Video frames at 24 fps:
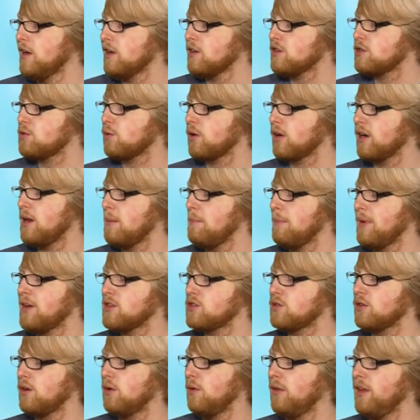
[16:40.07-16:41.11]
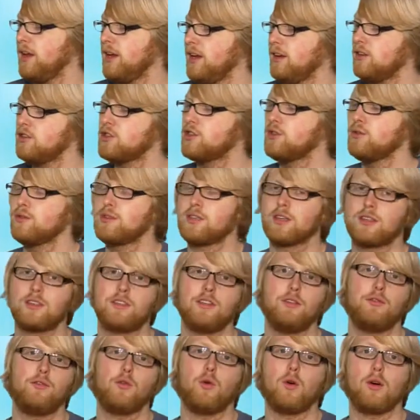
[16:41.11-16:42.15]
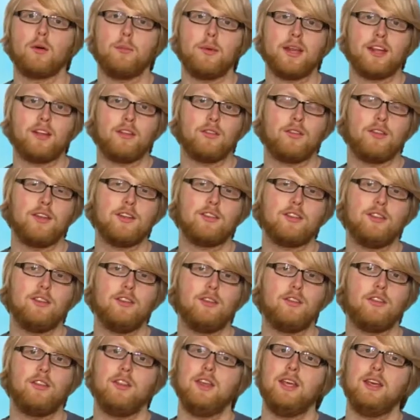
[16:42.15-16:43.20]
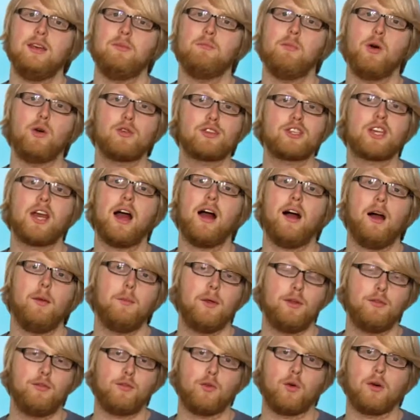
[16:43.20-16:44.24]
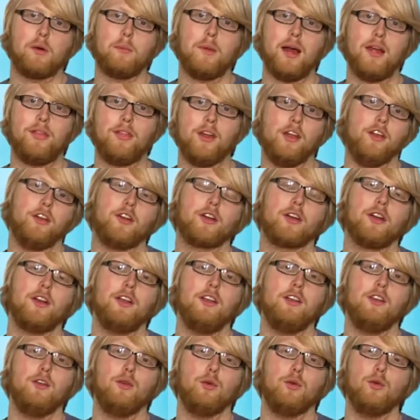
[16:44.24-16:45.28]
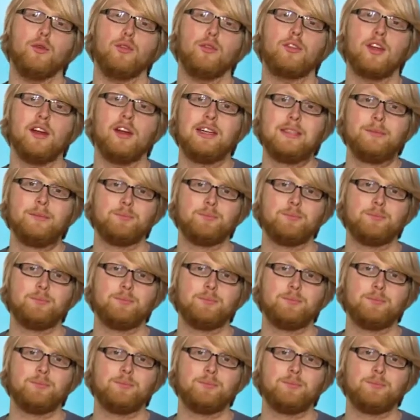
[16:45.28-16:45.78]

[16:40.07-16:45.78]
So we're going to mess around with H.264 because this is the most common format that you're going to use